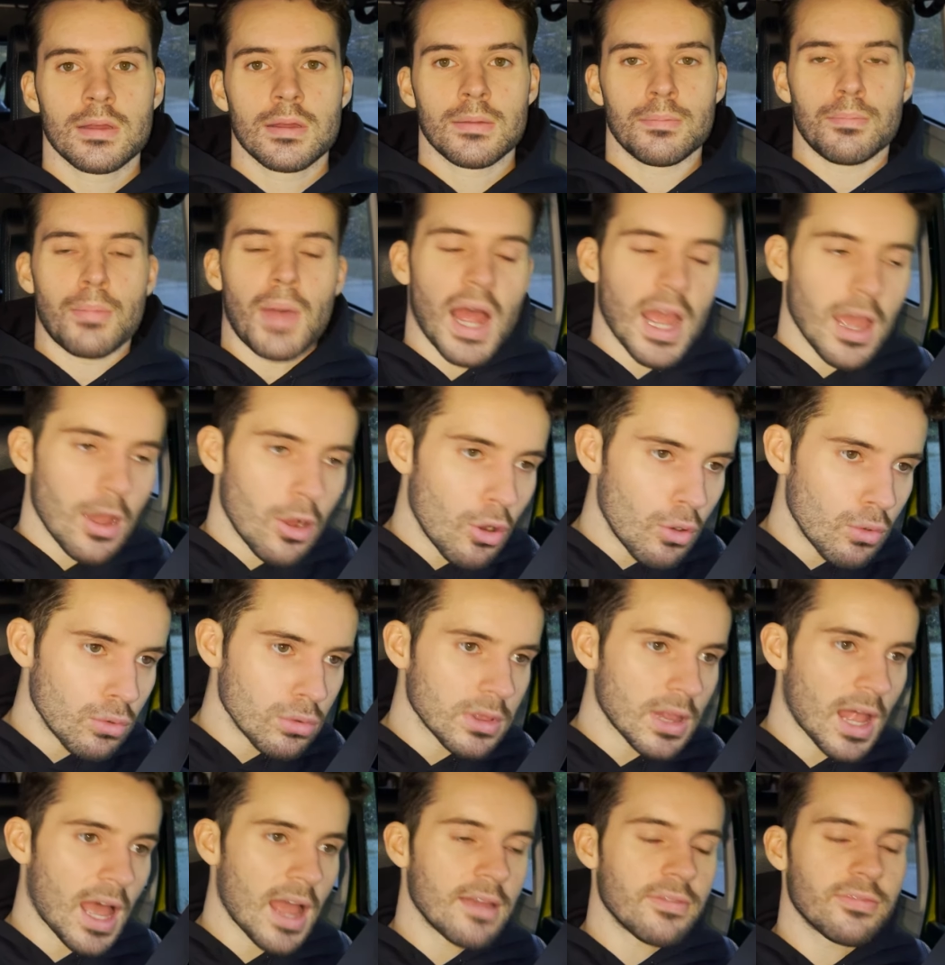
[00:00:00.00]
My whole
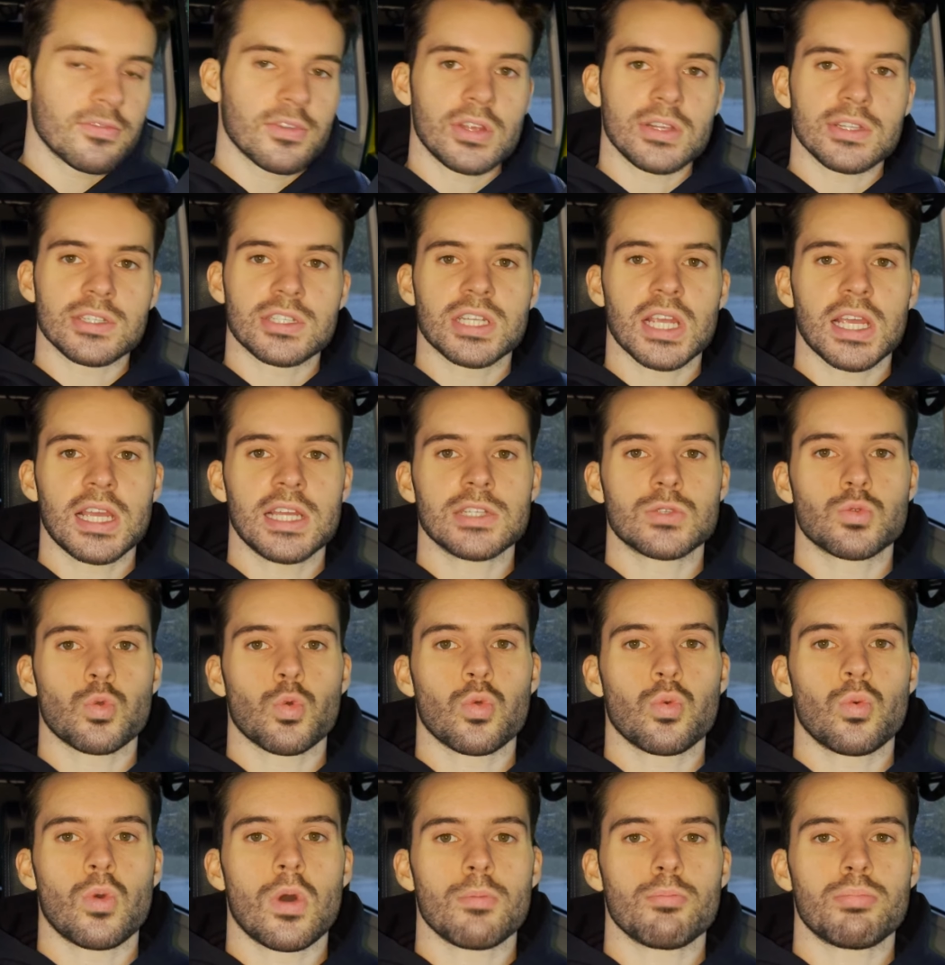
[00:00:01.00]
life can change with
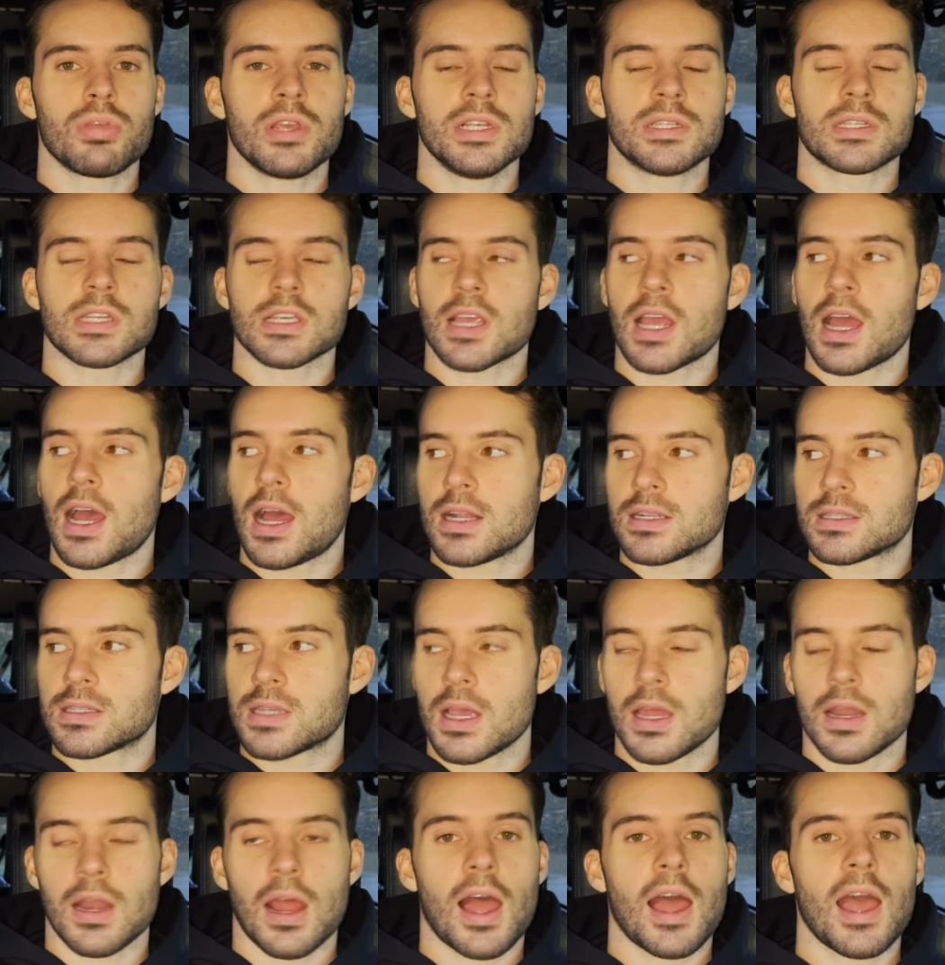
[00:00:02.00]
one piece of
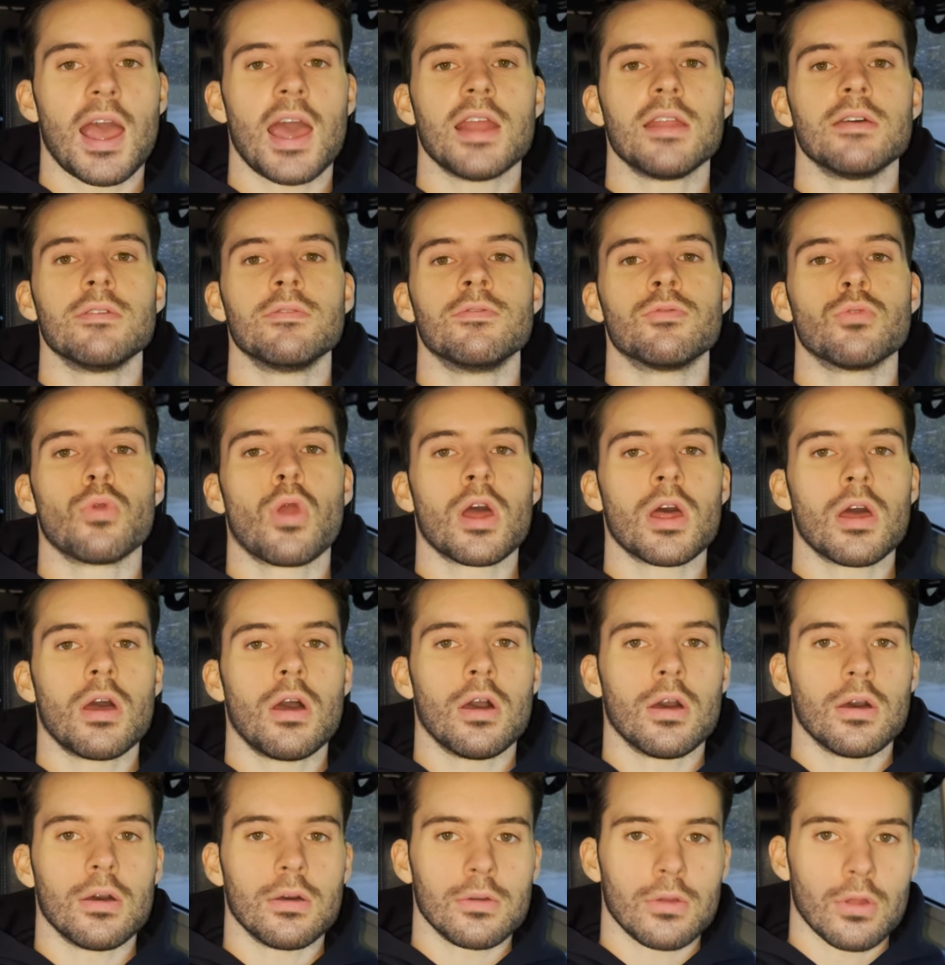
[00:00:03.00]
content. I had a
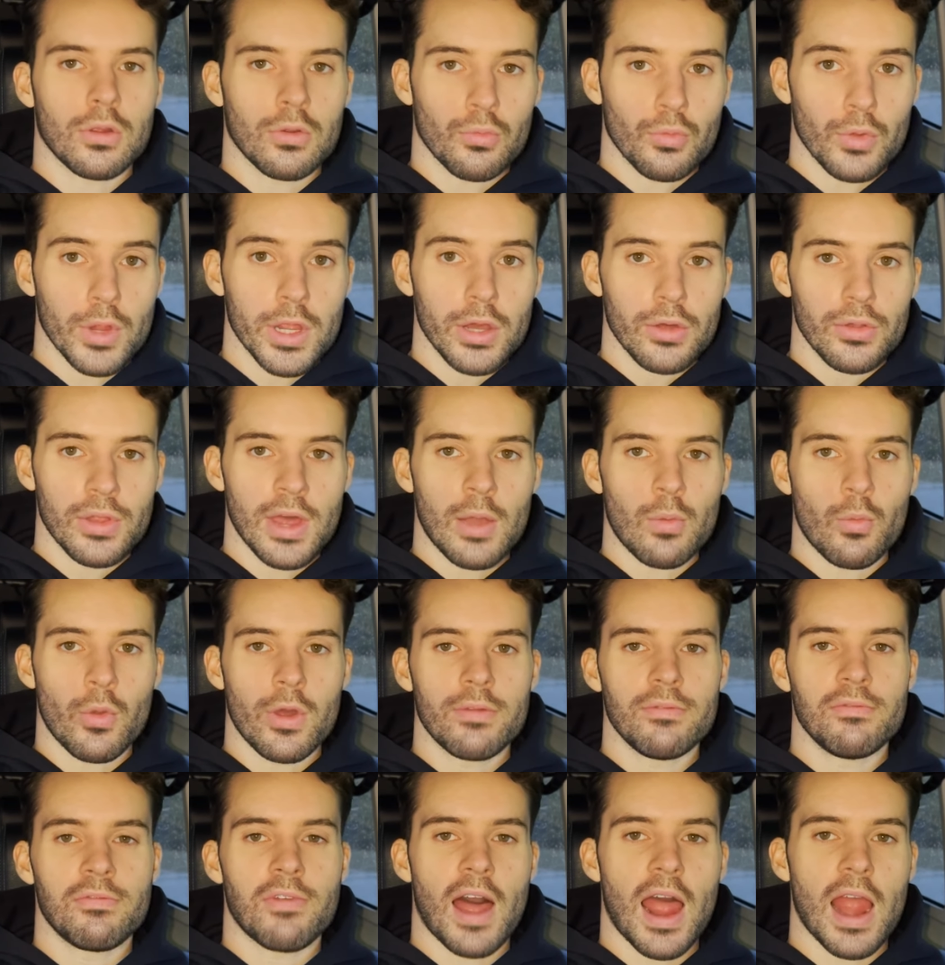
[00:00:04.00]
reel that
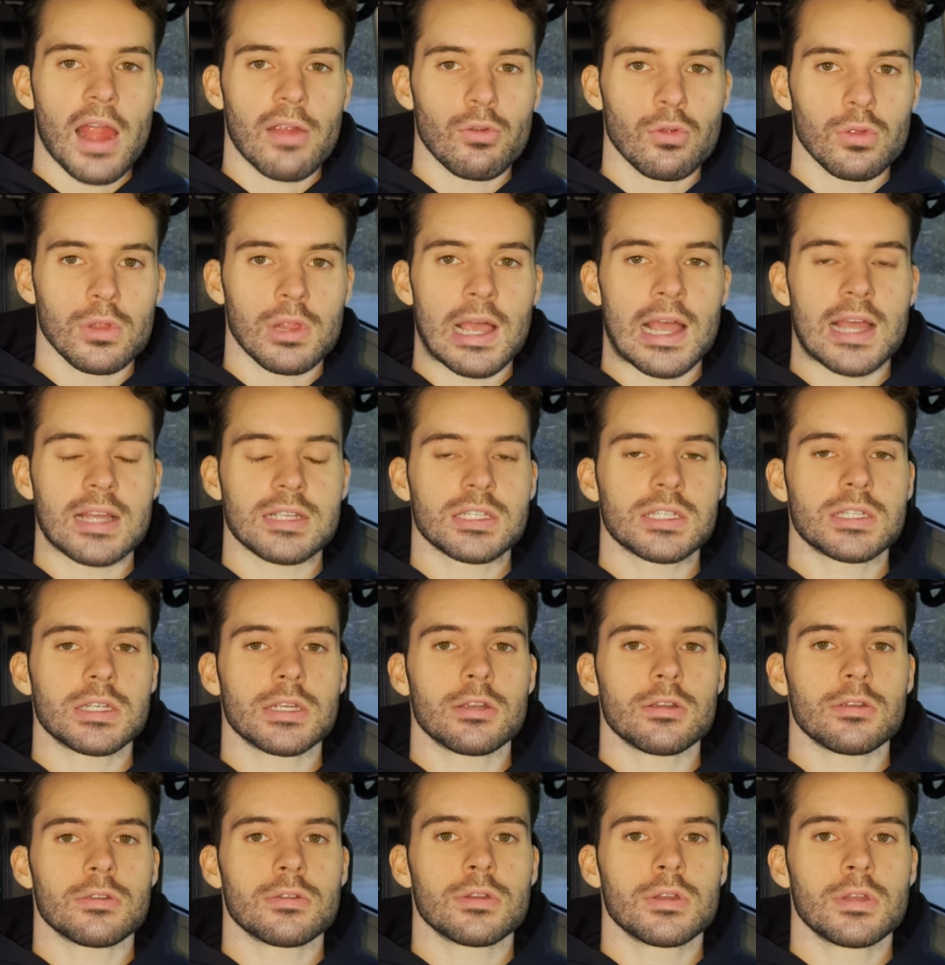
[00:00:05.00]
went viral last
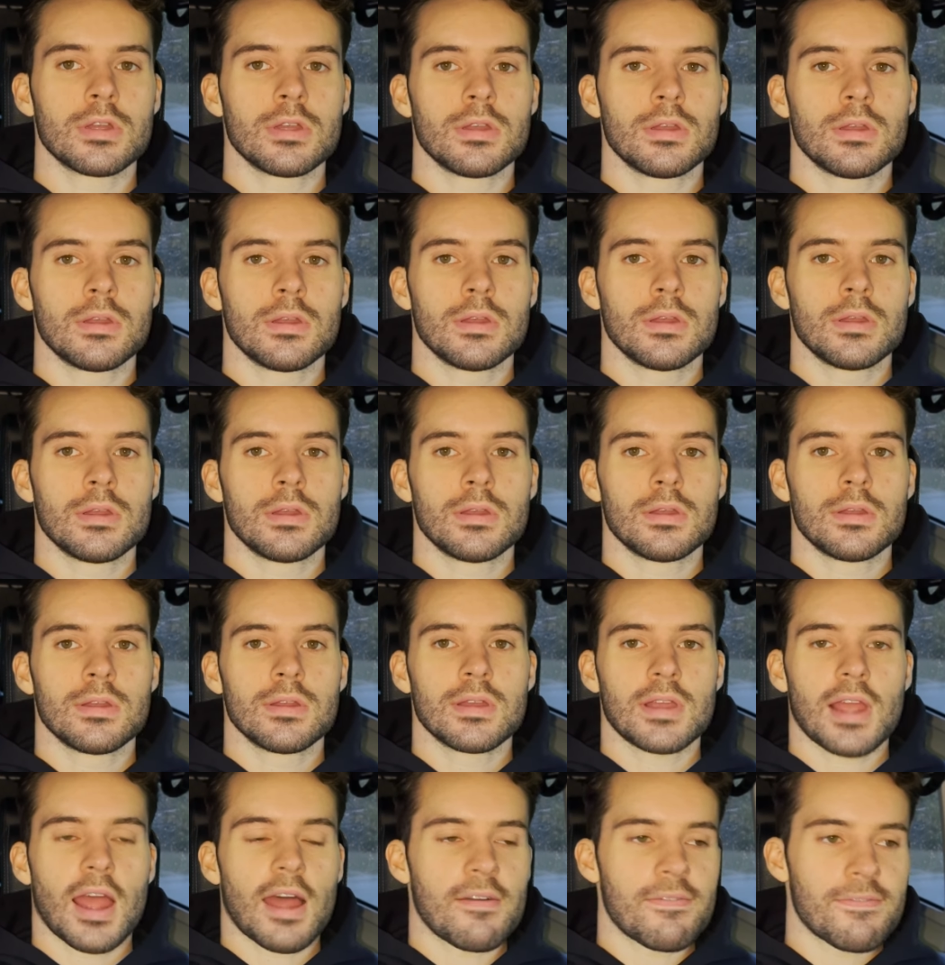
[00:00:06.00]
year
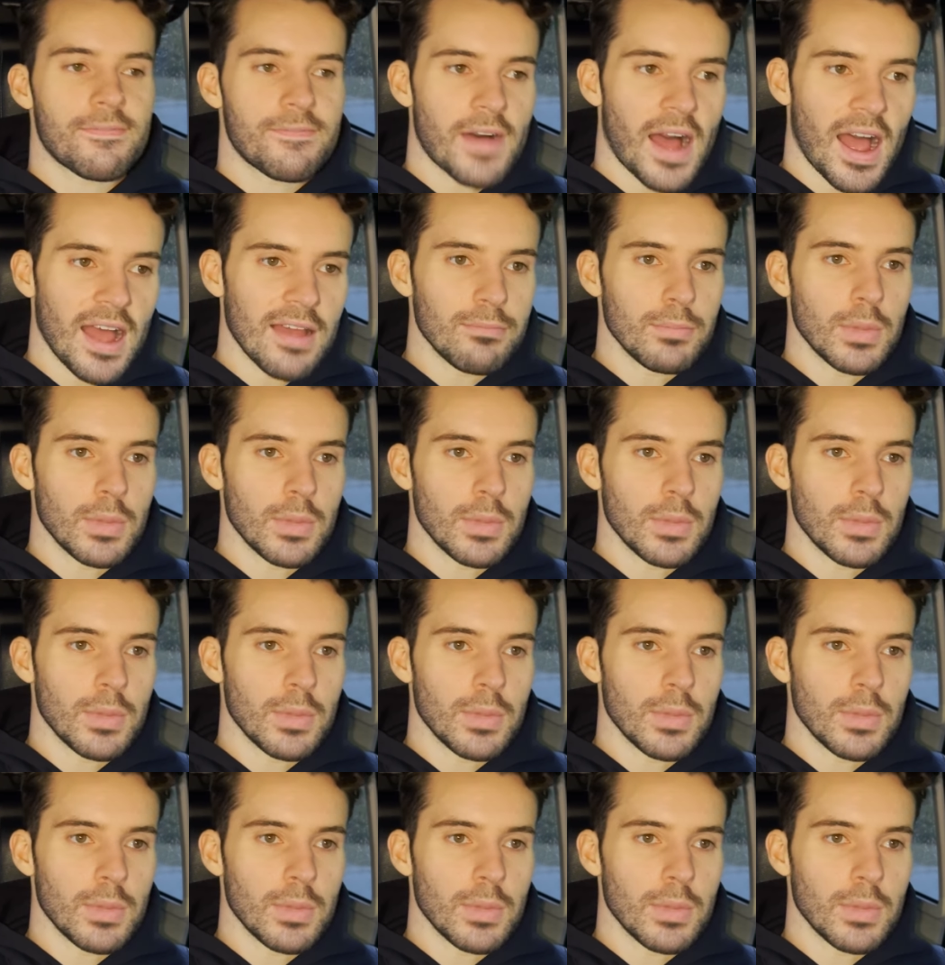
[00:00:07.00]
got 5